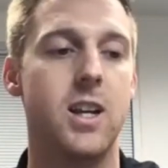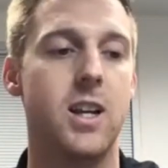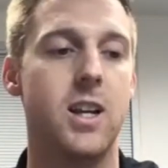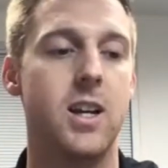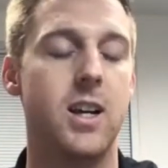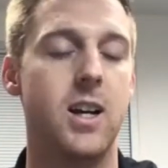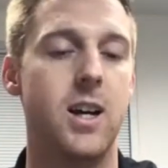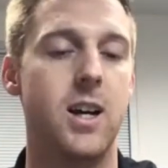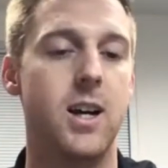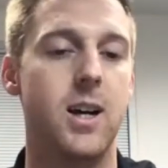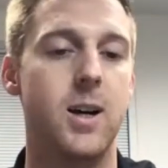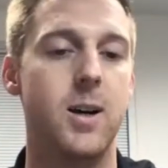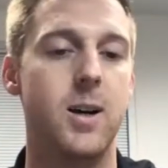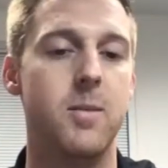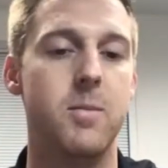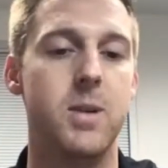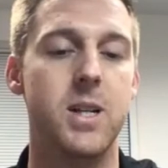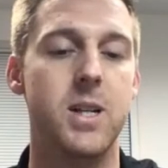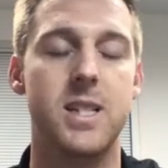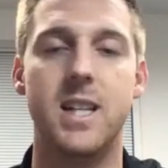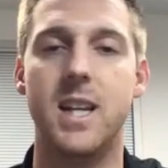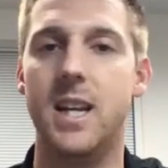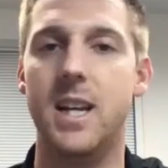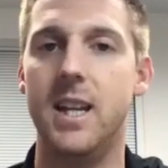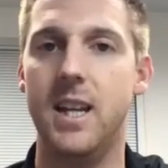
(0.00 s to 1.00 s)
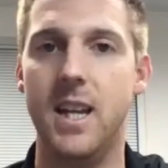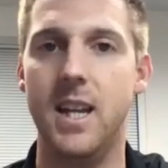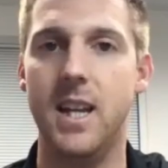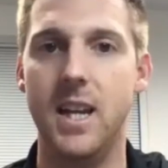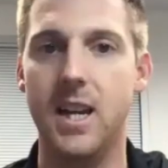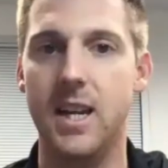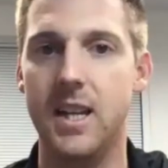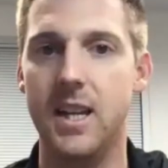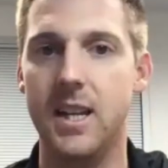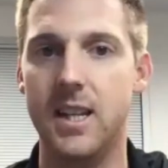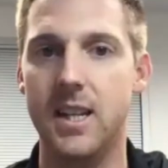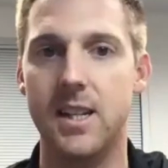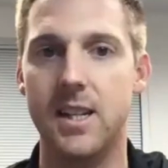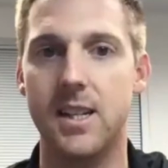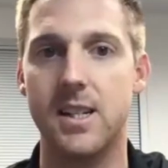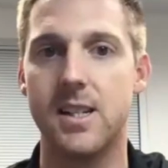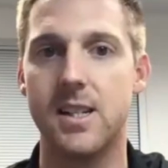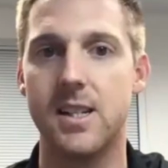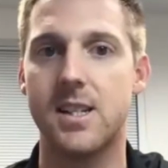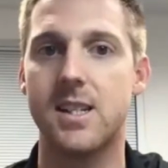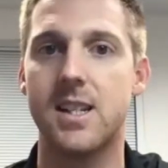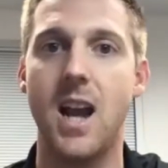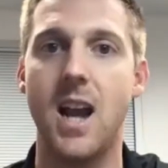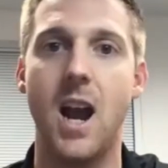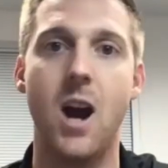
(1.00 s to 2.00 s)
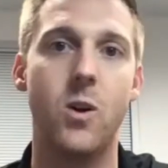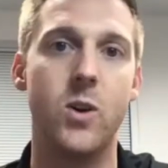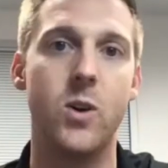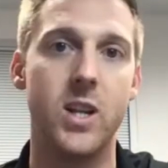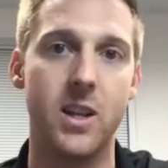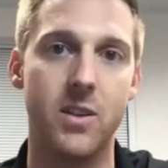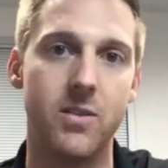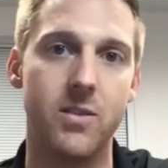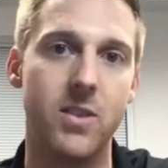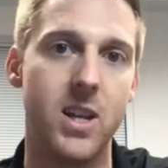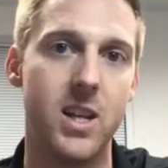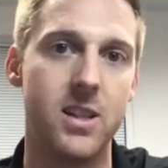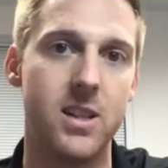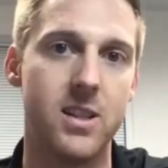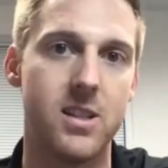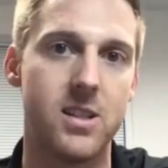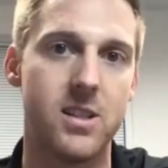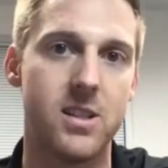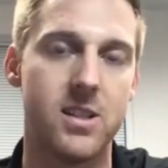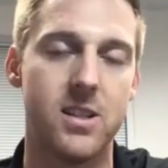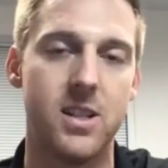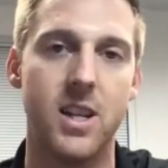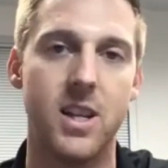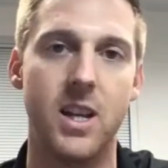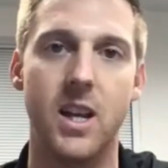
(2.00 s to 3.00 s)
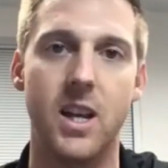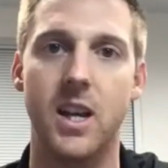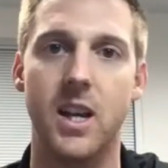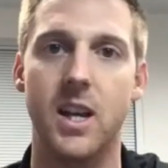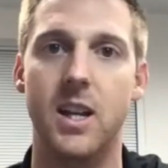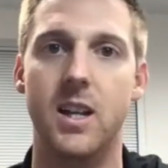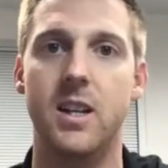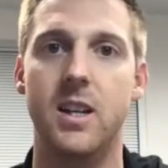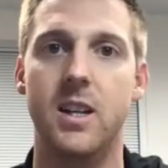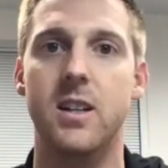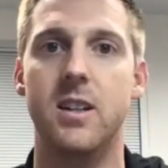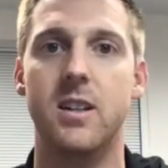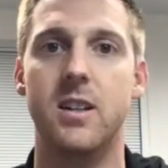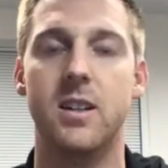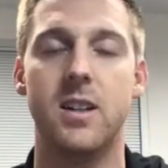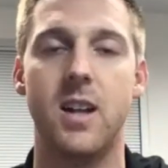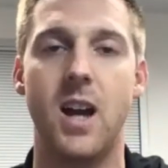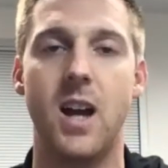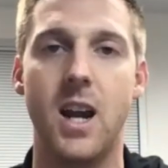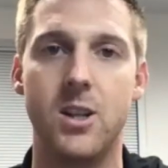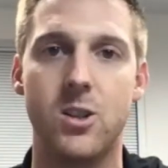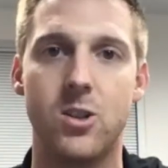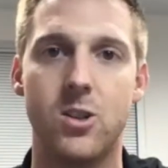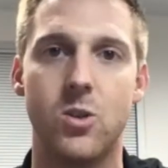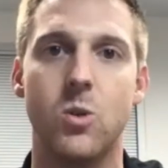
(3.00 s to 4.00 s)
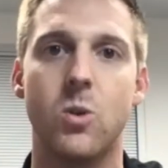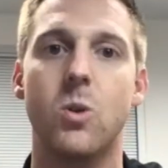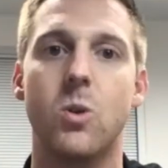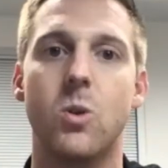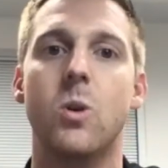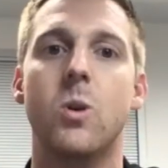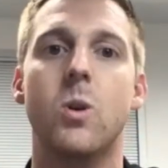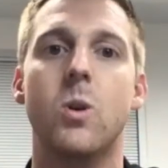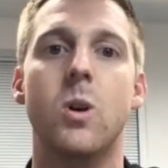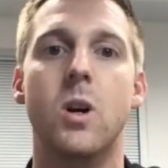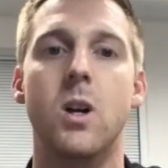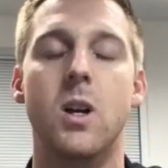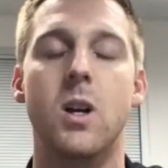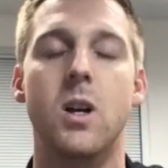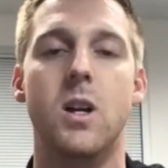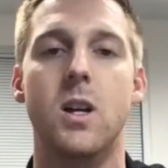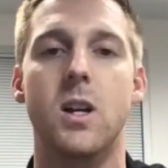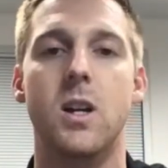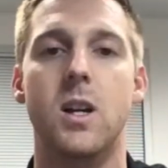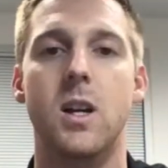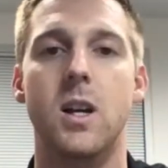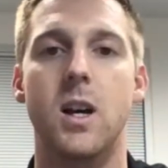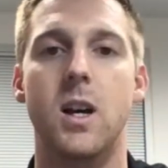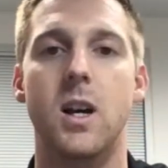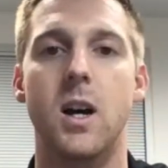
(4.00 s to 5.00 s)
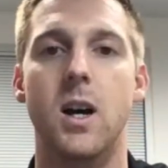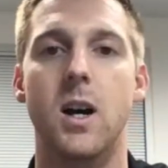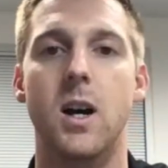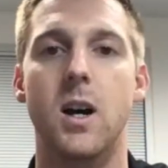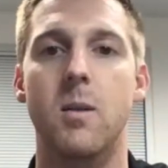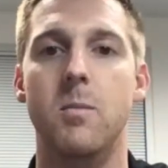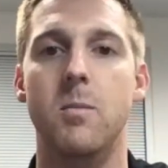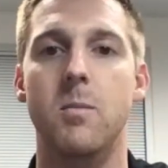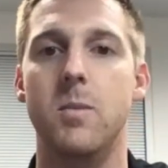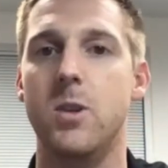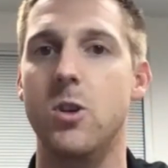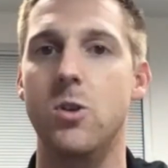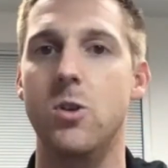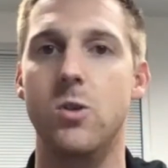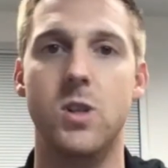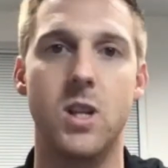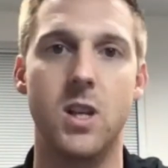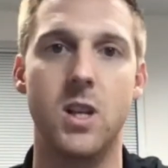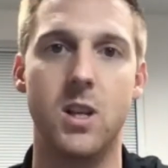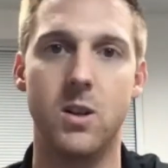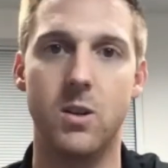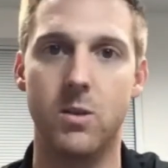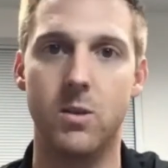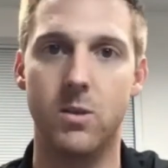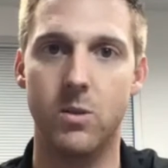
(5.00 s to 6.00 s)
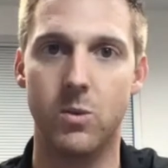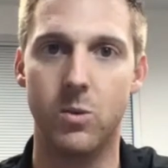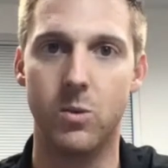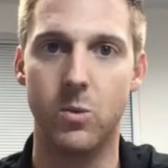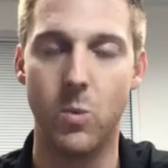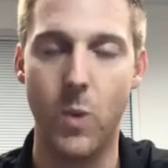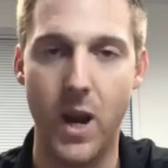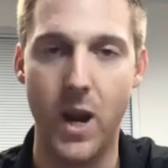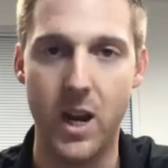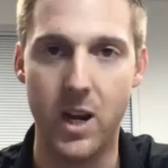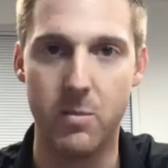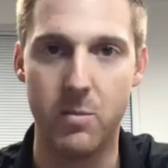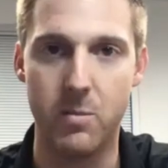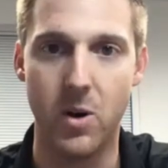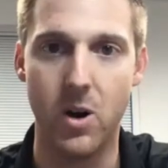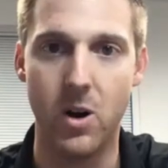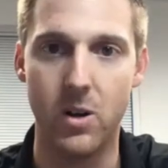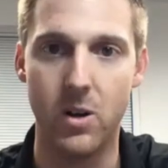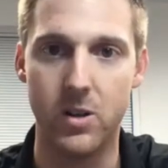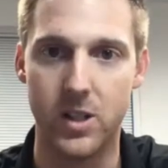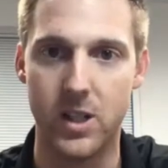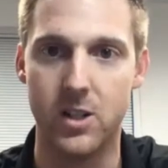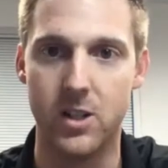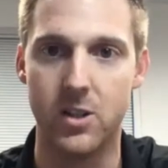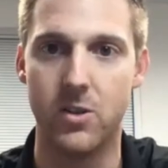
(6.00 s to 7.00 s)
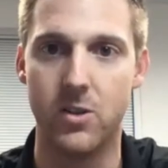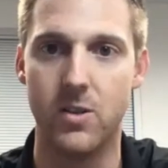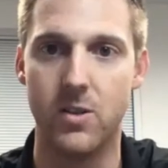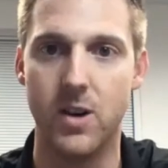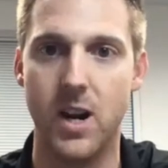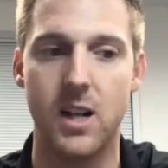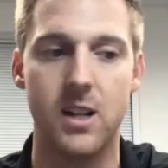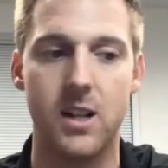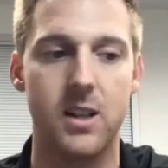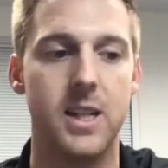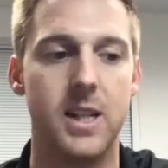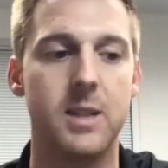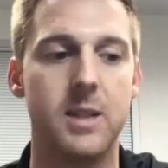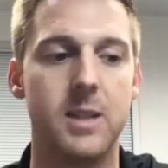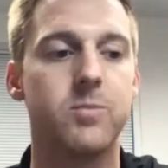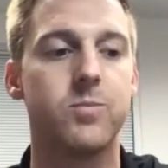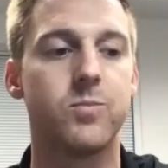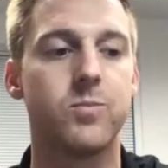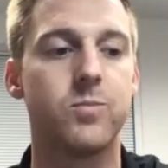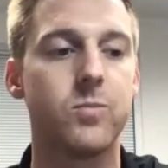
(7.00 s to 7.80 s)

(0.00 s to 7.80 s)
um, attending scouting events in high school, um, using weighted balls incorrectly.